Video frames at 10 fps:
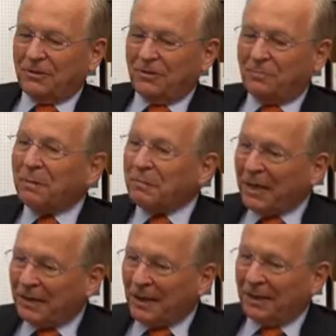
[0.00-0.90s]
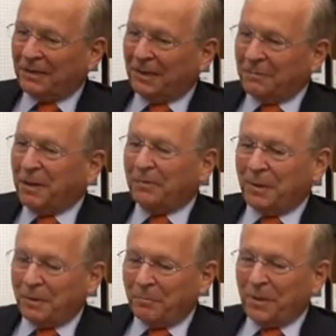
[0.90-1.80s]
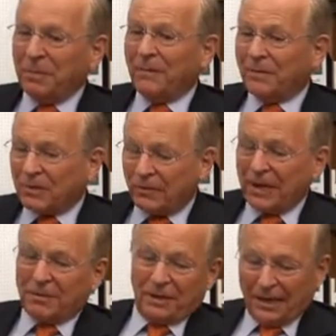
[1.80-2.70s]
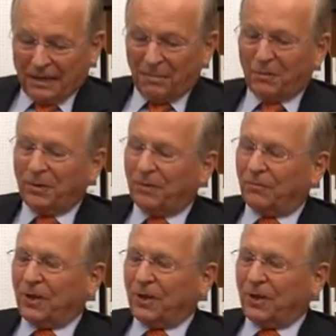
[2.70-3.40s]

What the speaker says: should be maintained and maybe even strengthened at a moment of